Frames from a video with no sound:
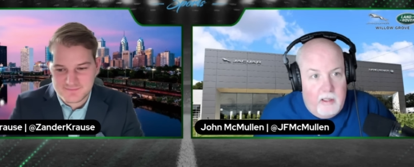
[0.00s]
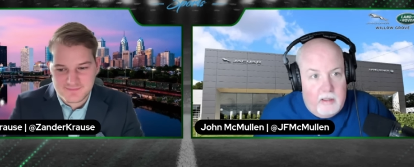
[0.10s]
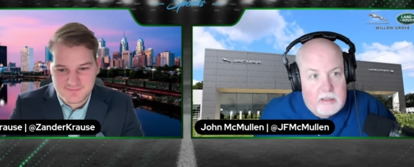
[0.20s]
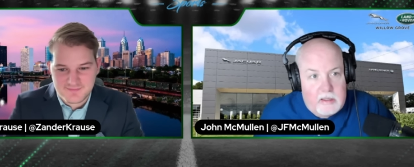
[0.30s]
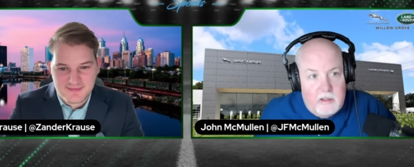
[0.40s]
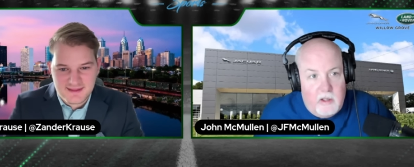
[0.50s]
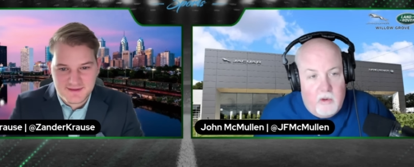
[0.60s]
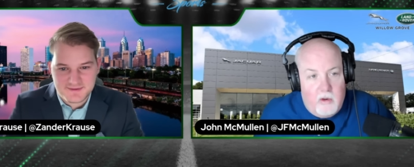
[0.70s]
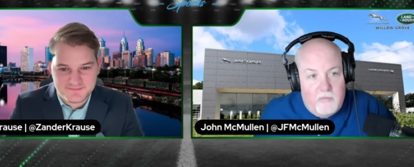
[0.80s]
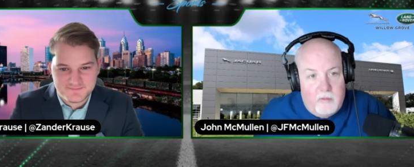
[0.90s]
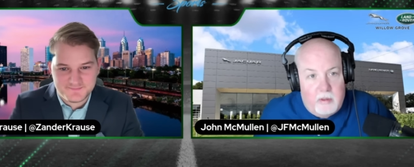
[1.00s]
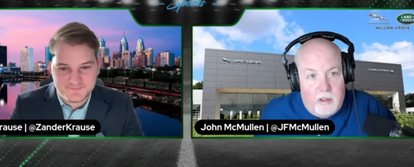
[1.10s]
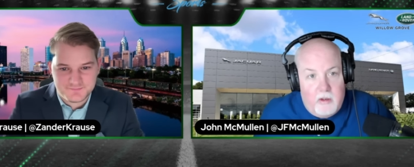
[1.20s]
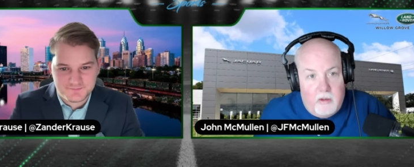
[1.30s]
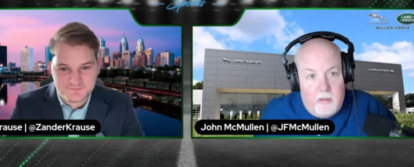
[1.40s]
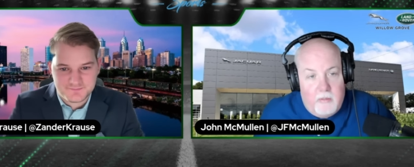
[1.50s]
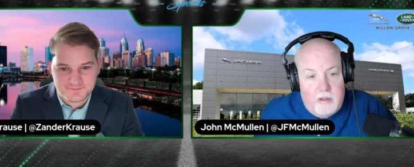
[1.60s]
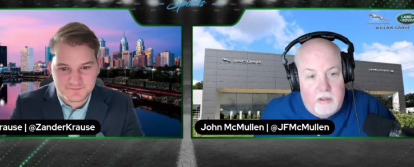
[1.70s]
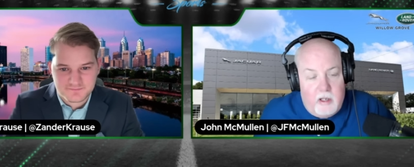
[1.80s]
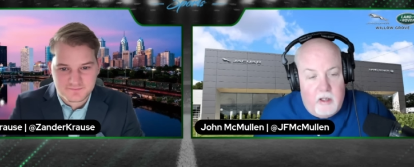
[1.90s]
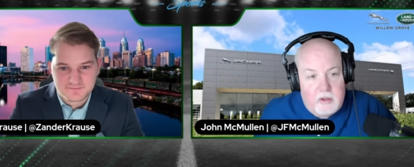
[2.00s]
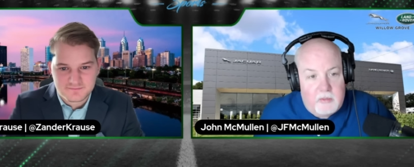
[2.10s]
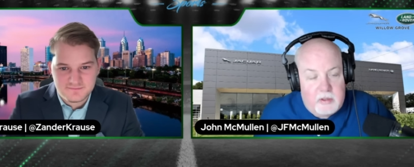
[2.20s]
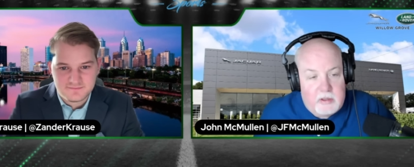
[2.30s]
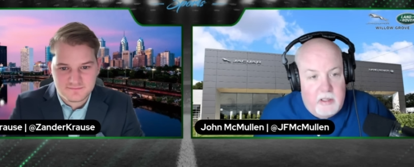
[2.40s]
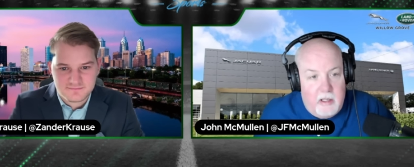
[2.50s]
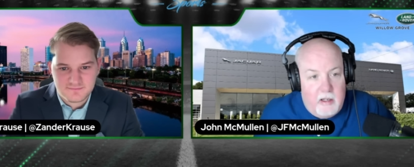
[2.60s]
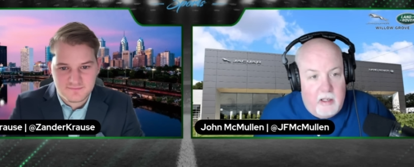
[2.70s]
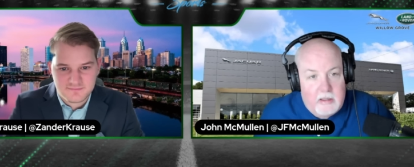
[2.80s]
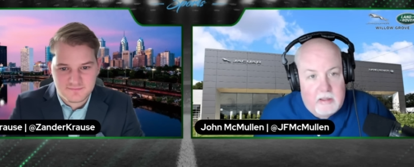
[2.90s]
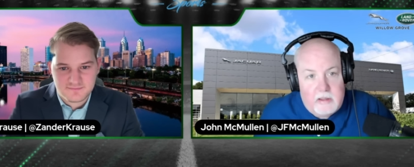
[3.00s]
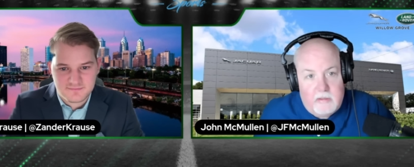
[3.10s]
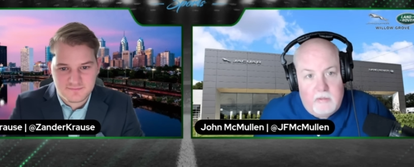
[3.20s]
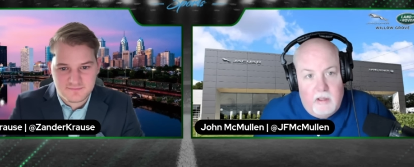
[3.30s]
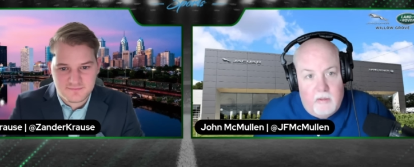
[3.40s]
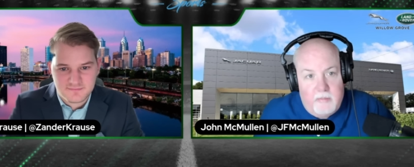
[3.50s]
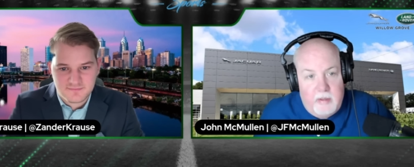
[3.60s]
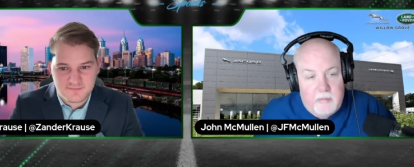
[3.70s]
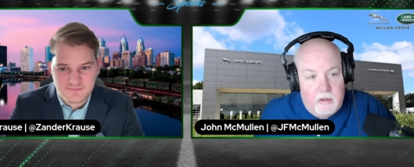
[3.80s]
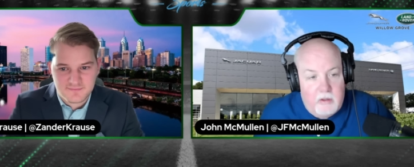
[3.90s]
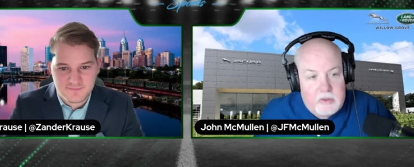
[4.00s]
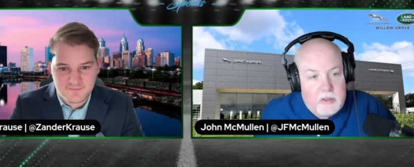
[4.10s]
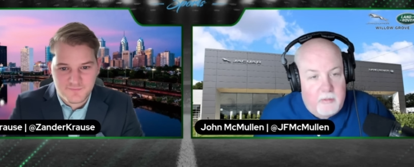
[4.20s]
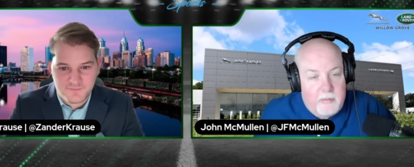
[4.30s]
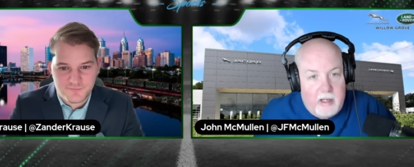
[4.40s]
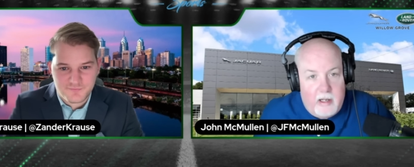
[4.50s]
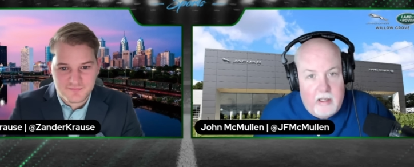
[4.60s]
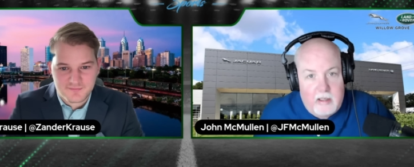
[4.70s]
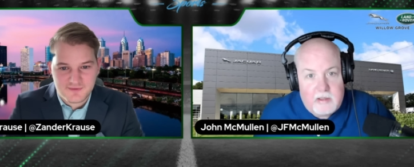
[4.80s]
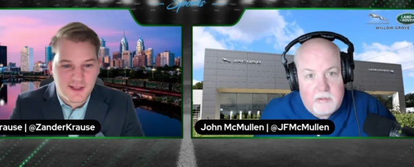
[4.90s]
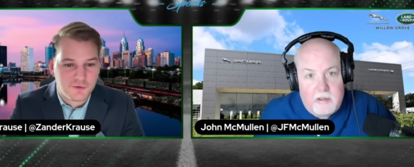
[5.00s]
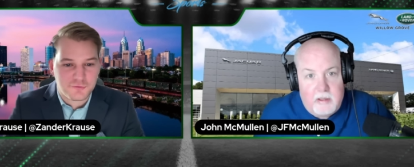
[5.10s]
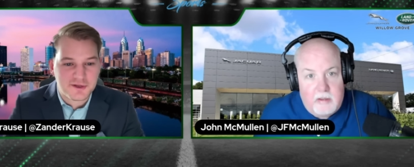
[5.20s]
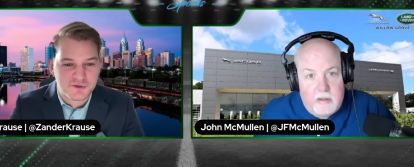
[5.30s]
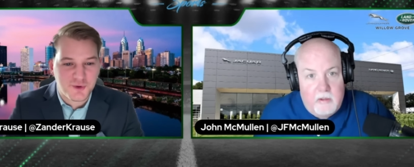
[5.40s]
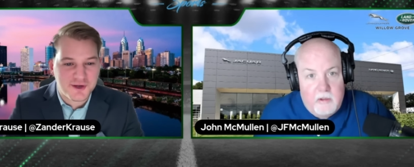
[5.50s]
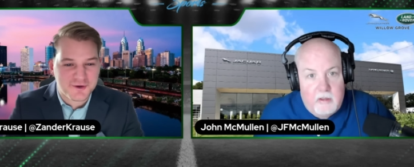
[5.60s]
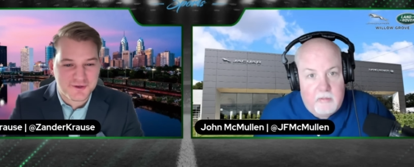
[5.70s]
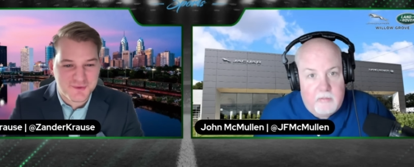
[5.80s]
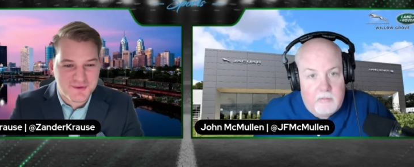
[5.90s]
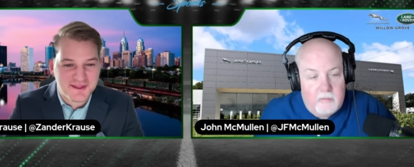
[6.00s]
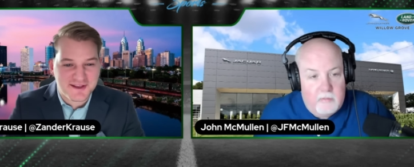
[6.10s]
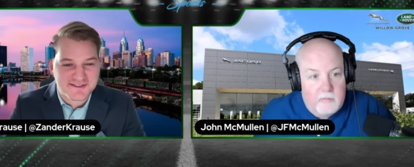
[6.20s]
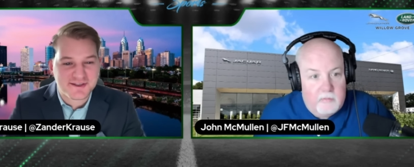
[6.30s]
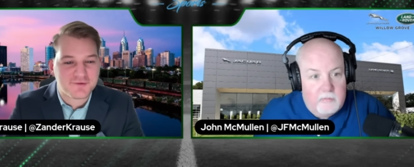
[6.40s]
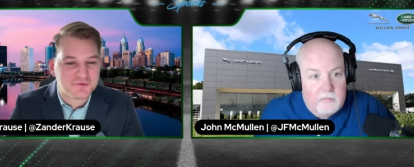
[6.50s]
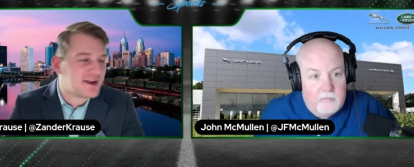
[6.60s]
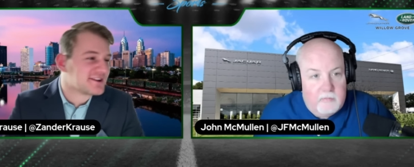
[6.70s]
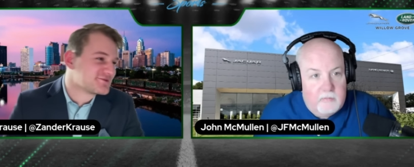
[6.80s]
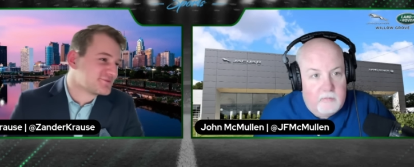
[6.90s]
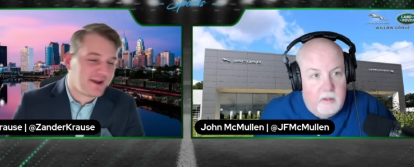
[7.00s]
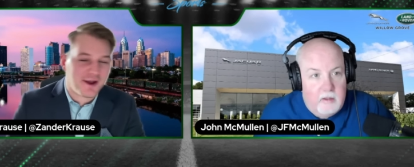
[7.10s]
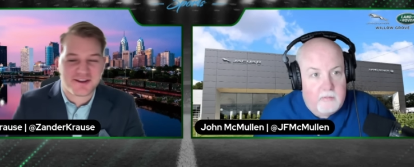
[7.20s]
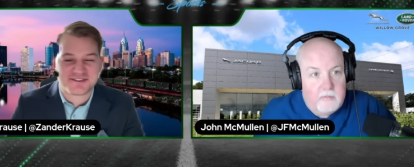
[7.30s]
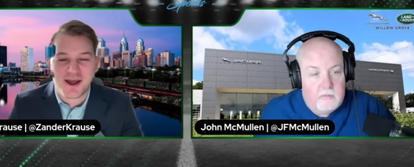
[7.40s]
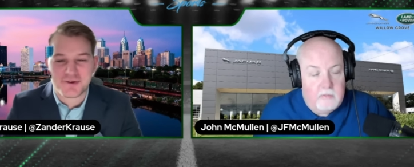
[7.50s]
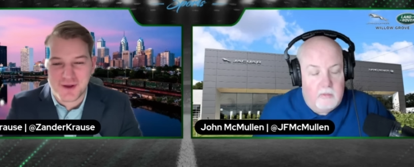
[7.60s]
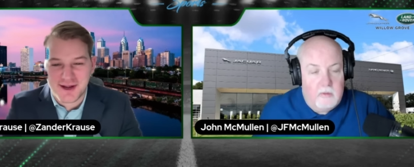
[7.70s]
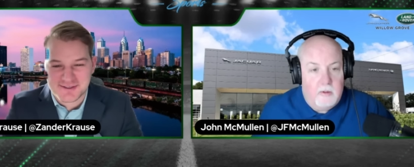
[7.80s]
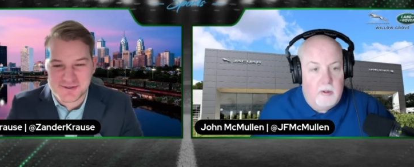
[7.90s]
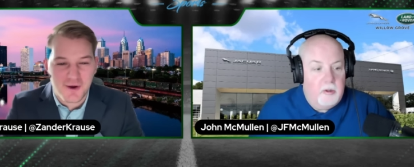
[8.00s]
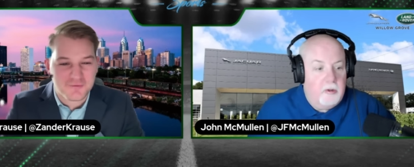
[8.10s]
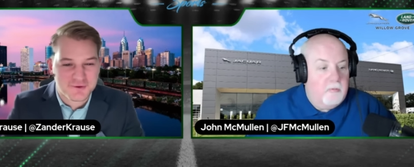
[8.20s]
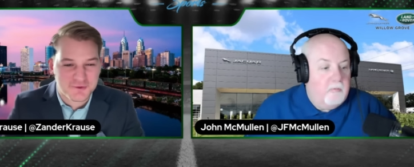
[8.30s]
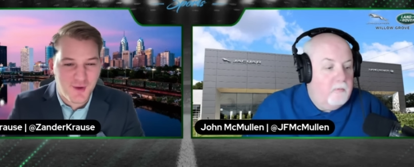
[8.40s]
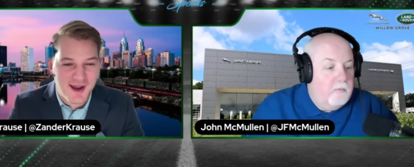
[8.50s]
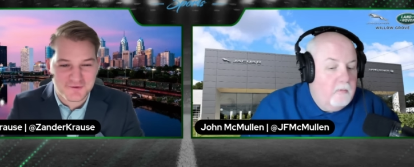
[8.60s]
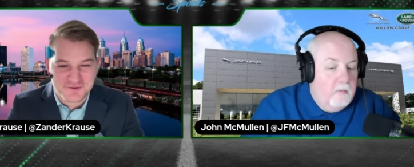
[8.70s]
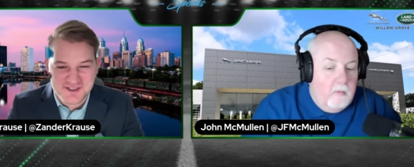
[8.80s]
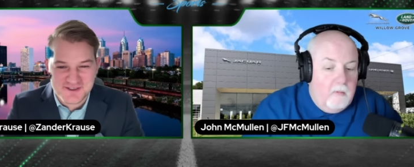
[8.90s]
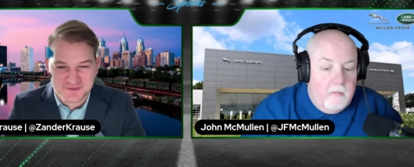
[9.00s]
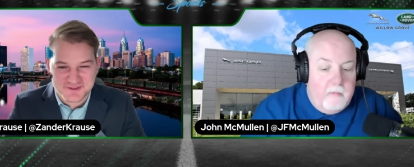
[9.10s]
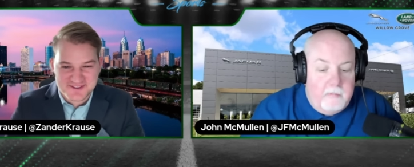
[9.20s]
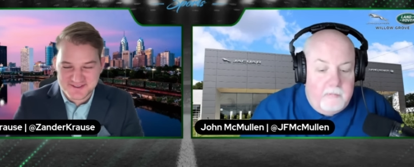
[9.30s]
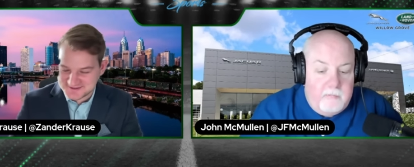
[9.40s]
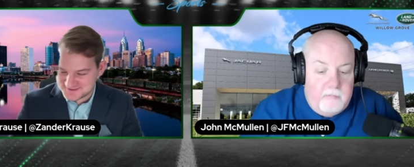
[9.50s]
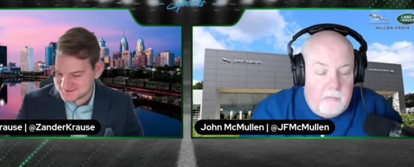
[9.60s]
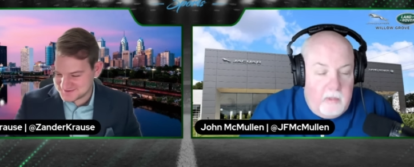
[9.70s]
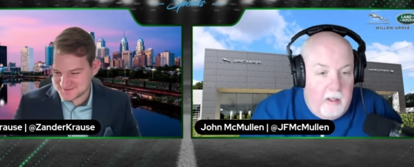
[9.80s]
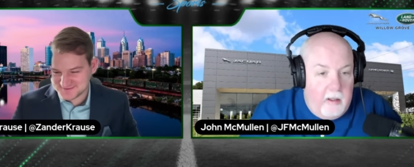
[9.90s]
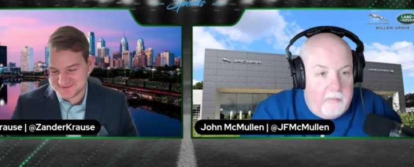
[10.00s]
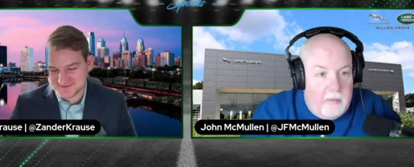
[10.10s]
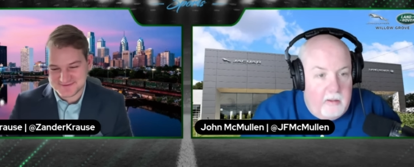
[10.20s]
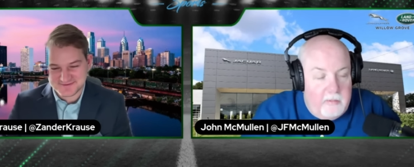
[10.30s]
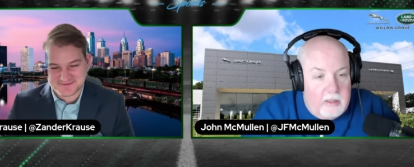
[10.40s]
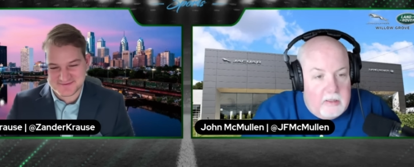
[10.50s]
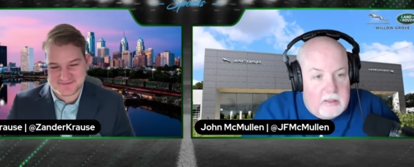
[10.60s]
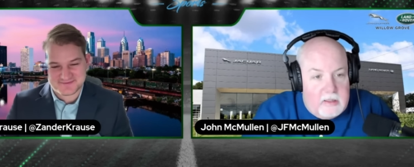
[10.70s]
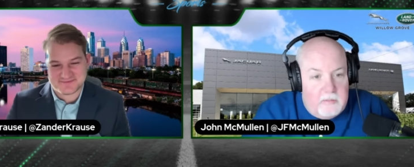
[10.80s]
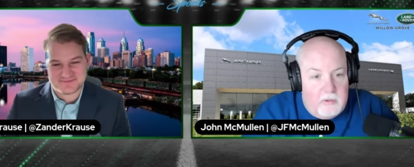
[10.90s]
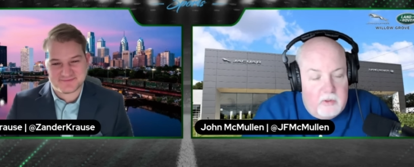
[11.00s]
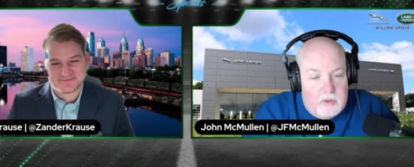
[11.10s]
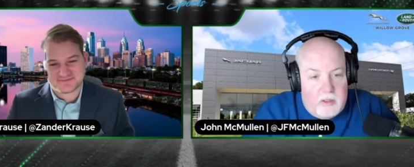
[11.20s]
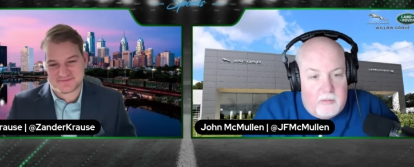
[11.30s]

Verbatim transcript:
Speaker 1: it's so overblown. I'm with you 100%. I just, you know, people lose their minds. Yeah, you read Twitter it.
Speaker 2: and you would think Haason Reddick's yeah. Haason Reddick covering the wide receivers.
Speaker 1: Yeah, they just lose their